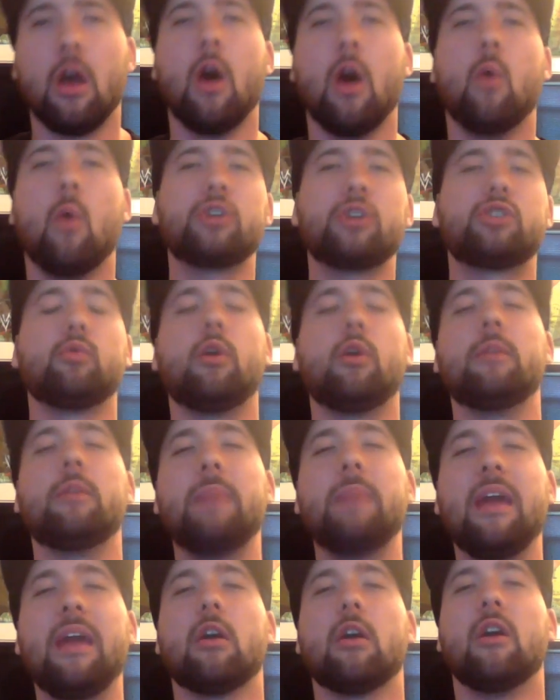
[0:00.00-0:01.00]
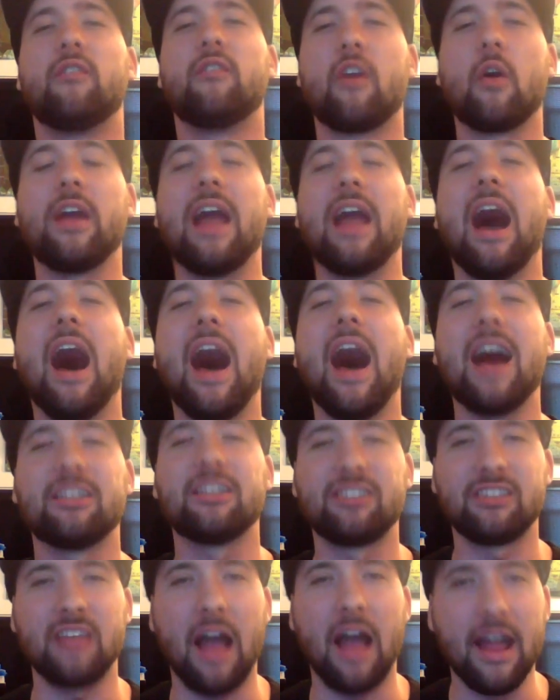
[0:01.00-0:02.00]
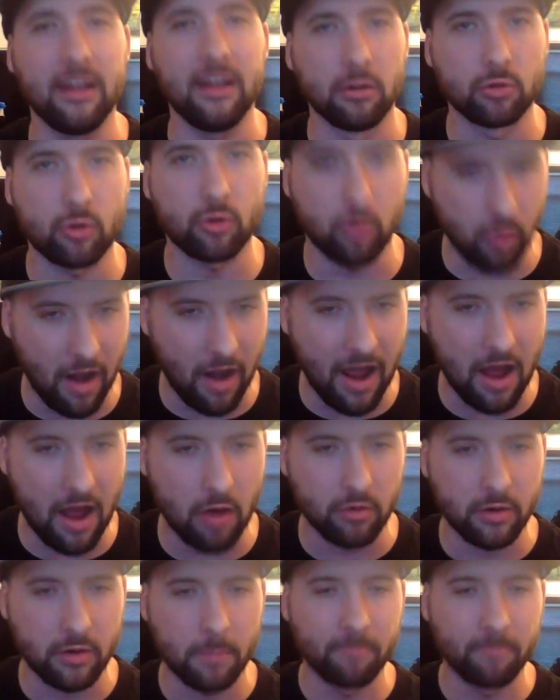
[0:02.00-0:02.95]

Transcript: which would make for a hostile crowd.